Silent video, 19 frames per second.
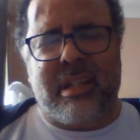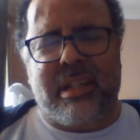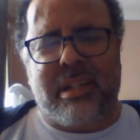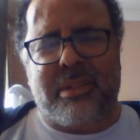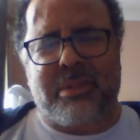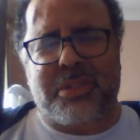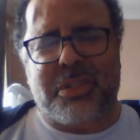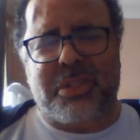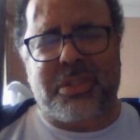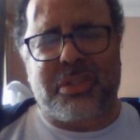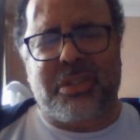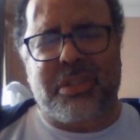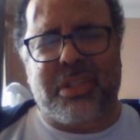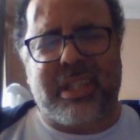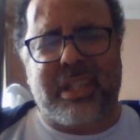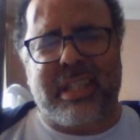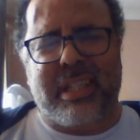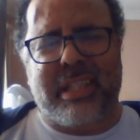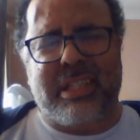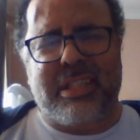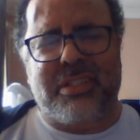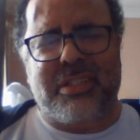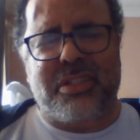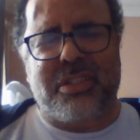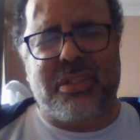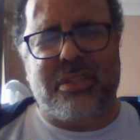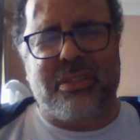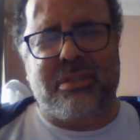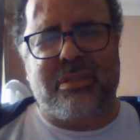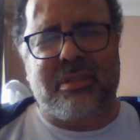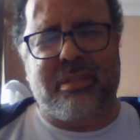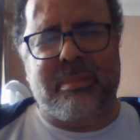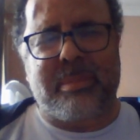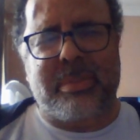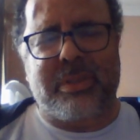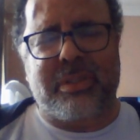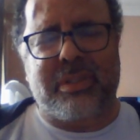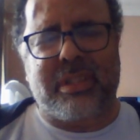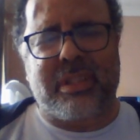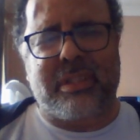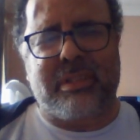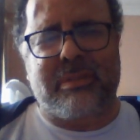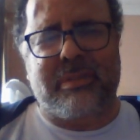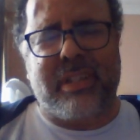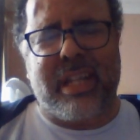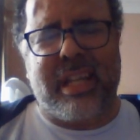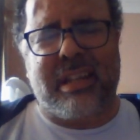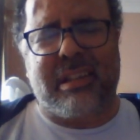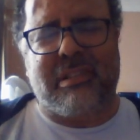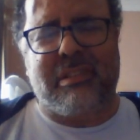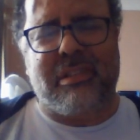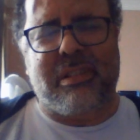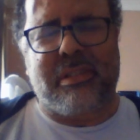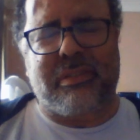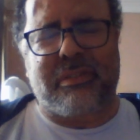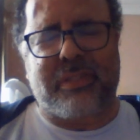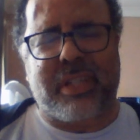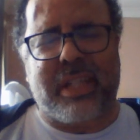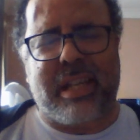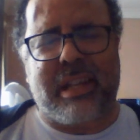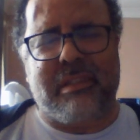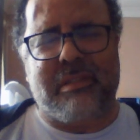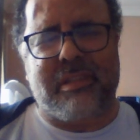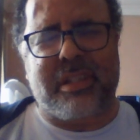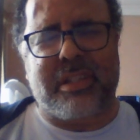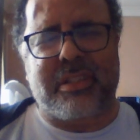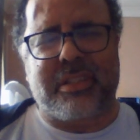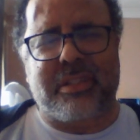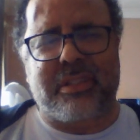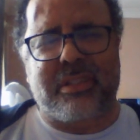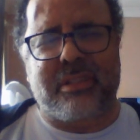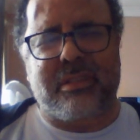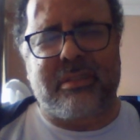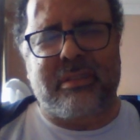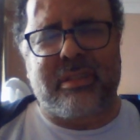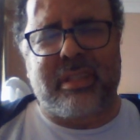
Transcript: I was just looking into the building of aircraft carriers